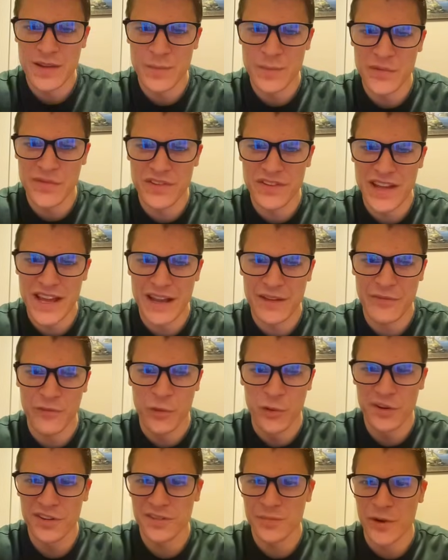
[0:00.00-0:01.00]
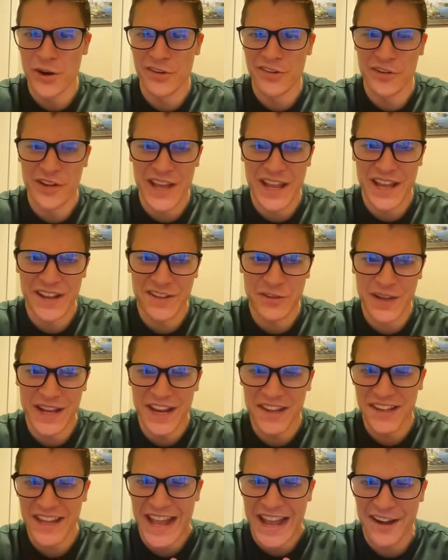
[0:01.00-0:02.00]
Move a tank. Forced march. Okay, so he
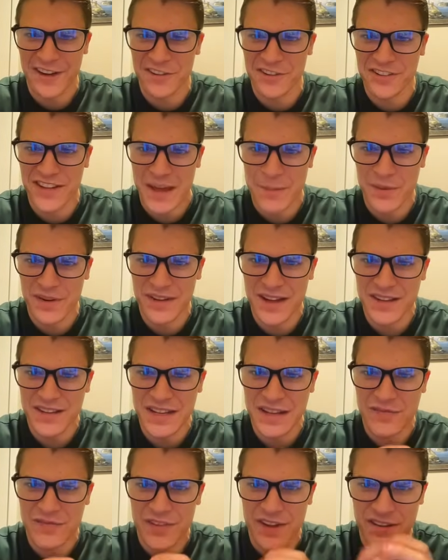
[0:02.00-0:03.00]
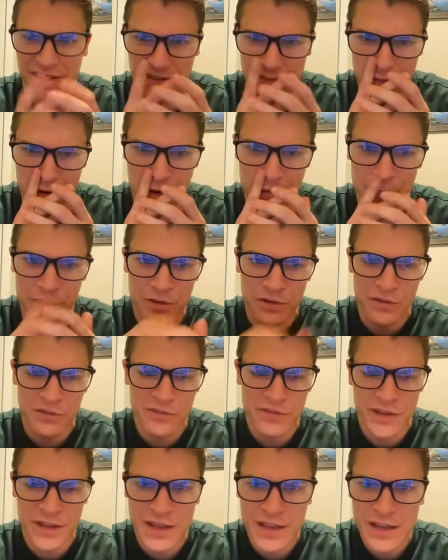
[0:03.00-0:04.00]
gets the extra 10% defense. Smart
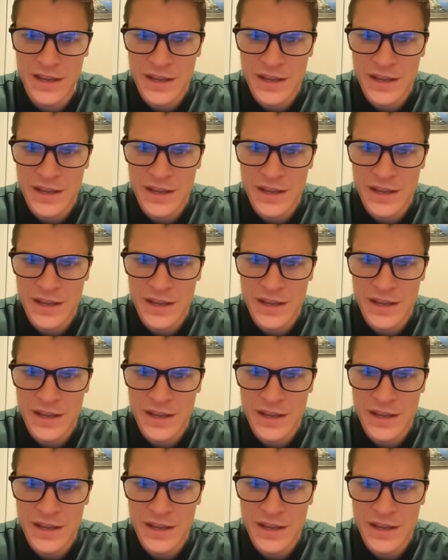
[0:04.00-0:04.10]
move.